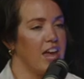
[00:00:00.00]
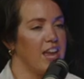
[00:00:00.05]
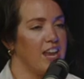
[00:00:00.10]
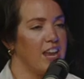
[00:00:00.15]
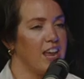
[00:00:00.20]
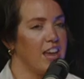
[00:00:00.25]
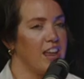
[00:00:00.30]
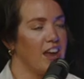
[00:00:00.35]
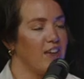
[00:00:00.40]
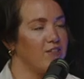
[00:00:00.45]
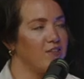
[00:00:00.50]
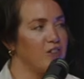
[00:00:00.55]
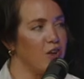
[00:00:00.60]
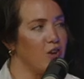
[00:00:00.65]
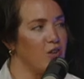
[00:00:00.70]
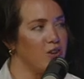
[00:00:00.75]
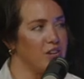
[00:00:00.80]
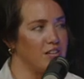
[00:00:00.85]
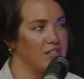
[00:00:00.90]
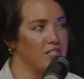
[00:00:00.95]
And I've
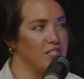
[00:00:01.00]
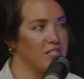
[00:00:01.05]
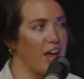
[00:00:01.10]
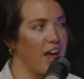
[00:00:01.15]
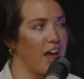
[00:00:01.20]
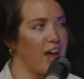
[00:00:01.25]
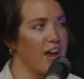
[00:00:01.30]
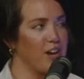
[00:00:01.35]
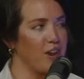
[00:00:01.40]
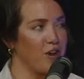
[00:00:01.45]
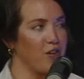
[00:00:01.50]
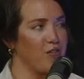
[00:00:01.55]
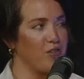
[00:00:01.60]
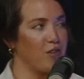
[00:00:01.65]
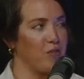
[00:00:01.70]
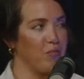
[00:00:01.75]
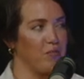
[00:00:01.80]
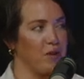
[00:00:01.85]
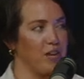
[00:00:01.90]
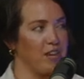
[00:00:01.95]
noticed, I know
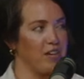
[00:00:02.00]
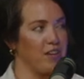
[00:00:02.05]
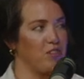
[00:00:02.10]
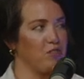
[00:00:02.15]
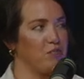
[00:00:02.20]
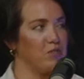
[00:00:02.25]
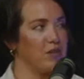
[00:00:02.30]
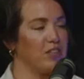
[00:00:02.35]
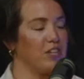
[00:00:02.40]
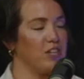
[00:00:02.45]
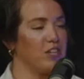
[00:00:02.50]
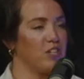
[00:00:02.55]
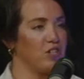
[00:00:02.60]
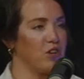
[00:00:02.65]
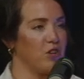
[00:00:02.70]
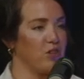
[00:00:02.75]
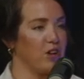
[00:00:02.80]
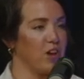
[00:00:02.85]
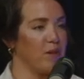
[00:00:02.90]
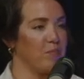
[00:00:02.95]
for me, humility
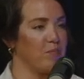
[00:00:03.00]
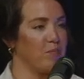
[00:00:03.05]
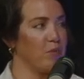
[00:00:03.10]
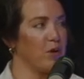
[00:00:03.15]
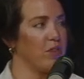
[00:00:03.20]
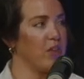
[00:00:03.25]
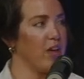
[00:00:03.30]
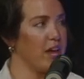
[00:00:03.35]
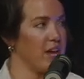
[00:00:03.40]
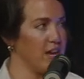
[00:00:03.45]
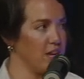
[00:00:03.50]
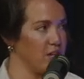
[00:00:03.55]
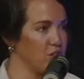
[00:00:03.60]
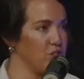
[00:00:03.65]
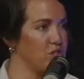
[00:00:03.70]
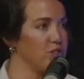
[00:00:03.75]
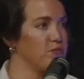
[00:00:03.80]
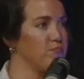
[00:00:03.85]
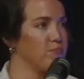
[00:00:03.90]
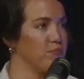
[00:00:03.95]
showed up with
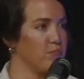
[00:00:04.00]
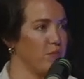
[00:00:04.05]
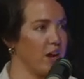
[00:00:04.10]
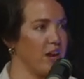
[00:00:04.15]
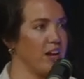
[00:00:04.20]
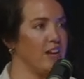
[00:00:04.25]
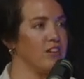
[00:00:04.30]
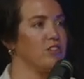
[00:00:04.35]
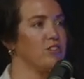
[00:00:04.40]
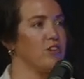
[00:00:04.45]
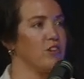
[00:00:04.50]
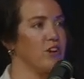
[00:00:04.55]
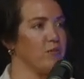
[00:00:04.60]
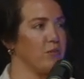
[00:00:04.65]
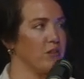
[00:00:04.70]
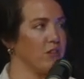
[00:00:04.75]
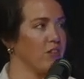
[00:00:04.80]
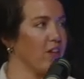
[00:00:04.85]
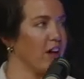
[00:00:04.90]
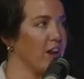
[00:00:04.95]
age, right? It showed up
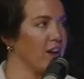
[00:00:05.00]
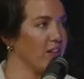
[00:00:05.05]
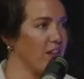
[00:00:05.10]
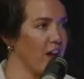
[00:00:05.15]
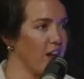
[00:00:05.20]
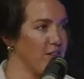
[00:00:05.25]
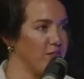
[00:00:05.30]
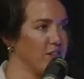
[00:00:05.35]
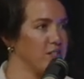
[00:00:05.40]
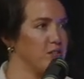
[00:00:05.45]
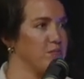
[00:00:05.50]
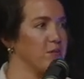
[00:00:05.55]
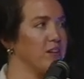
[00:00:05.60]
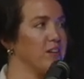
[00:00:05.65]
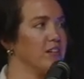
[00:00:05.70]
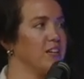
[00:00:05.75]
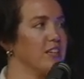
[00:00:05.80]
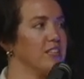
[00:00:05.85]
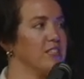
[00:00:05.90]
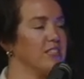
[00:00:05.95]
with a lot of life
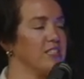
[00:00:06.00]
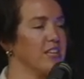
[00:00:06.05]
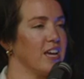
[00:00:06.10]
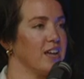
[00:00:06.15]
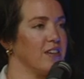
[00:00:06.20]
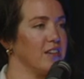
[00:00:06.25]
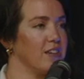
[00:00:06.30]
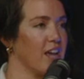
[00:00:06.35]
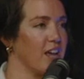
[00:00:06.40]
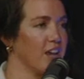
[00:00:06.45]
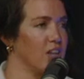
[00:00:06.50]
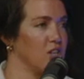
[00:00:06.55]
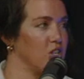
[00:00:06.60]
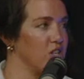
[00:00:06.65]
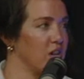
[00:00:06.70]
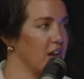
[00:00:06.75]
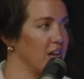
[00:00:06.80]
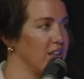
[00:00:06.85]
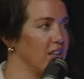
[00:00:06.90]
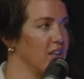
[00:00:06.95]
experience that kind of
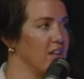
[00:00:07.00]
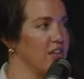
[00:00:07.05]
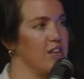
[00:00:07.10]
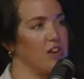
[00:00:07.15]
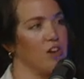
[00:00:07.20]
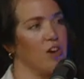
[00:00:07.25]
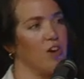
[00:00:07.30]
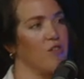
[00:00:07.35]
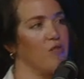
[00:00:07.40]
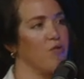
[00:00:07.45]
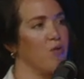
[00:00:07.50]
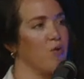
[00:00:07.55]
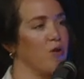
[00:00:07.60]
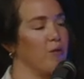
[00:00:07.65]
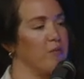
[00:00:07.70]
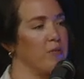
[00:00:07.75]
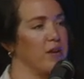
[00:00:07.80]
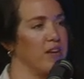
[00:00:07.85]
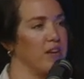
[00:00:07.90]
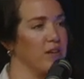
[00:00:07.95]
checked the ego
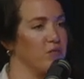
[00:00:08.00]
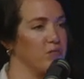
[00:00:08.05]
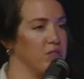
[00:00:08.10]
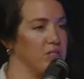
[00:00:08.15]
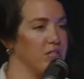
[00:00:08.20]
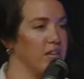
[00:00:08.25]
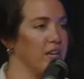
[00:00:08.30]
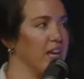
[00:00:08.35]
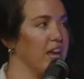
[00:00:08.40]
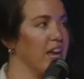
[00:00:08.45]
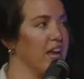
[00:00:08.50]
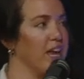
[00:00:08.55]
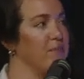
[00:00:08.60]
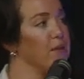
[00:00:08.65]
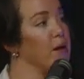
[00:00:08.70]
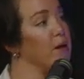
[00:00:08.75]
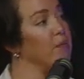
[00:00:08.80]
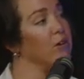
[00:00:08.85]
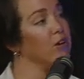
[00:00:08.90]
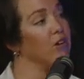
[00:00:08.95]
for me and was like, hey,
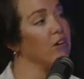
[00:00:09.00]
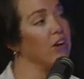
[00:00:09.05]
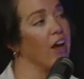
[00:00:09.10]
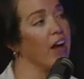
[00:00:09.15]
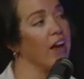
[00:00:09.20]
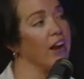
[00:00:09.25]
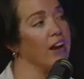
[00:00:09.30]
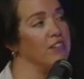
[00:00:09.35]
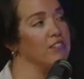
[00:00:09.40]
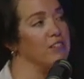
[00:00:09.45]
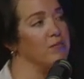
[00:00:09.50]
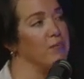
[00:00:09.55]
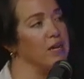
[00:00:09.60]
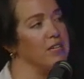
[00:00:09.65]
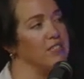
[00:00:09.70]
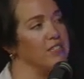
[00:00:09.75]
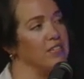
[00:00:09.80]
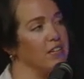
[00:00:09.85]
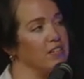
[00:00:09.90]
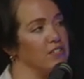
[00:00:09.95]
maybe you're not as
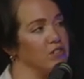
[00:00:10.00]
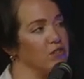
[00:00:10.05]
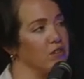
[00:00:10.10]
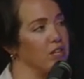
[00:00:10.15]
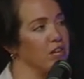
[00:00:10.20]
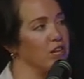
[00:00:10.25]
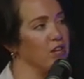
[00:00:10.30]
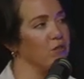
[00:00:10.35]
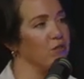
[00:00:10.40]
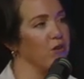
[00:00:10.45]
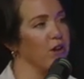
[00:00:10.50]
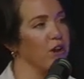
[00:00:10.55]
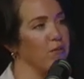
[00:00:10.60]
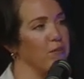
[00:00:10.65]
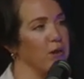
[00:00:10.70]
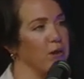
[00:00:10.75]
amazing as you think you are.